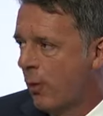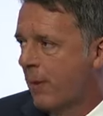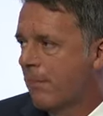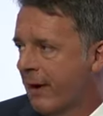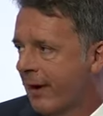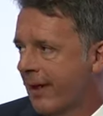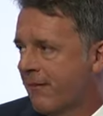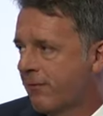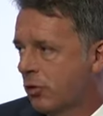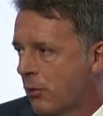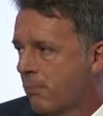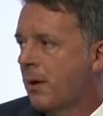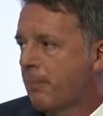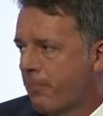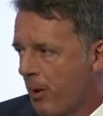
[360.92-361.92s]
we believe to
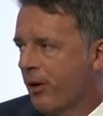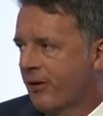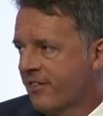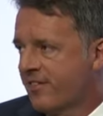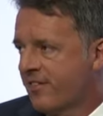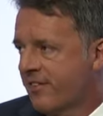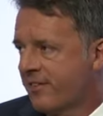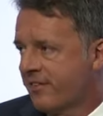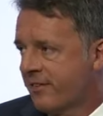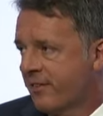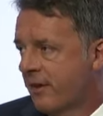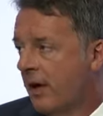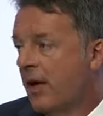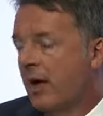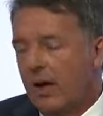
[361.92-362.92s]
be progressists.
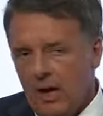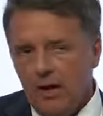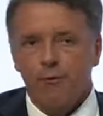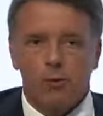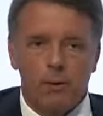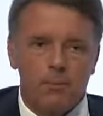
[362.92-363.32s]
If